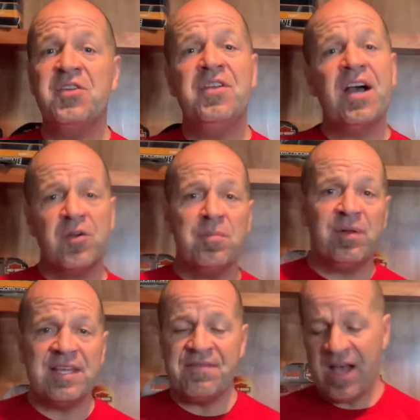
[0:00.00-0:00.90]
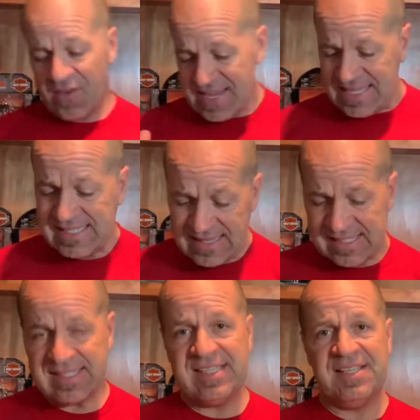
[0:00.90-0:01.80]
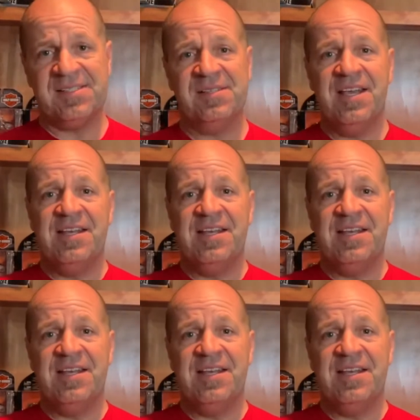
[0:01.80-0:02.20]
You're not going to believe how easy this is.